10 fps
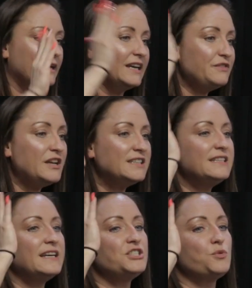If
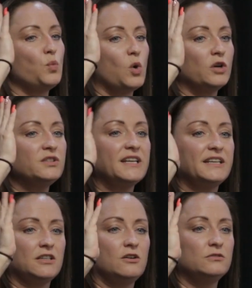letting agent 1
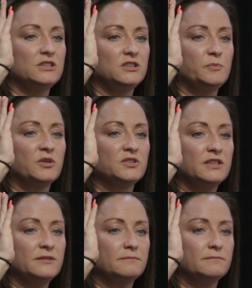takes a holding
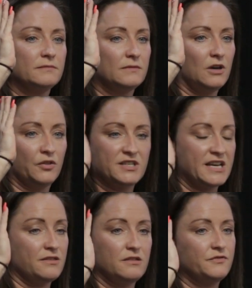deposit on the
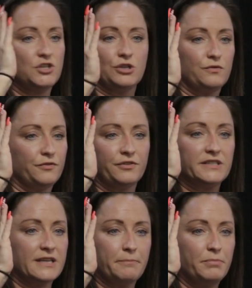10th of June, for
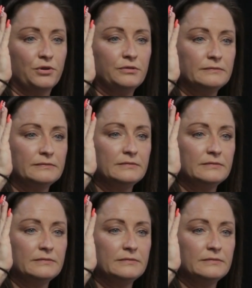example,